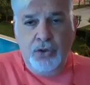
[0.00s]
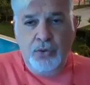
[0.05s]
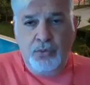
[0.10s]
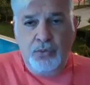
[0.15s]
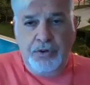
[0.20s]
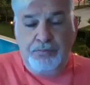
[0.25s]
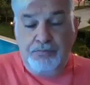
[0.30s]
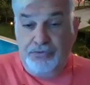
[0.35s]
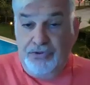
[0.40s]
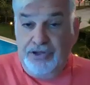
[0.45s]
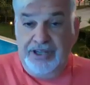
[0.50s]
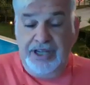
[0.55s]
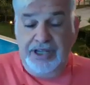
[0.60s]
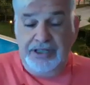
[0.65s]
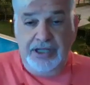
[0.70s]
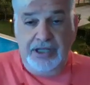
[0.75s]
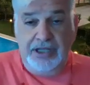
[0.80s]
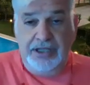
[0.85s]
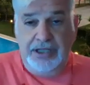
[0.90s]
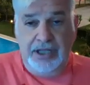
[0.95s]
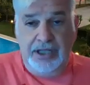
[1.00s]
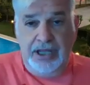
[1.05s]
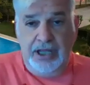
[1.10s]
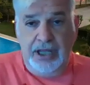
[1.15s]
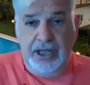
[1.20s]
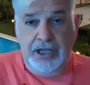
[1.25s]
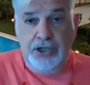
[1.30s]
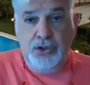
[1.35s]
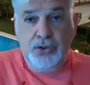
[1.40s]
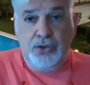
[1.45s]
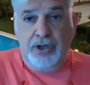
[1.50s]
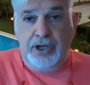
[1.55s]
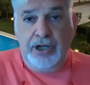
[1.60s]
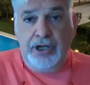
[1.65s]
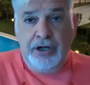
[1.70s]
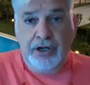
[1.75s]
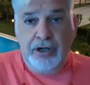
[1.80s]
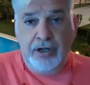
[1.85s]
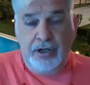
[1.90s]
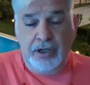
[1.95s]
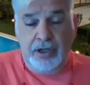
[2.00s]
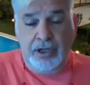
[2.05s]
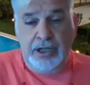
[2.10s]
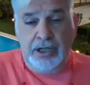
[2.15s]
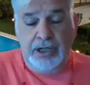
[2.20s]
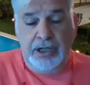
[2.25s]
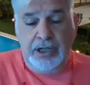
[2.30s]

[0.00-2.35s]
We predicted a nuclear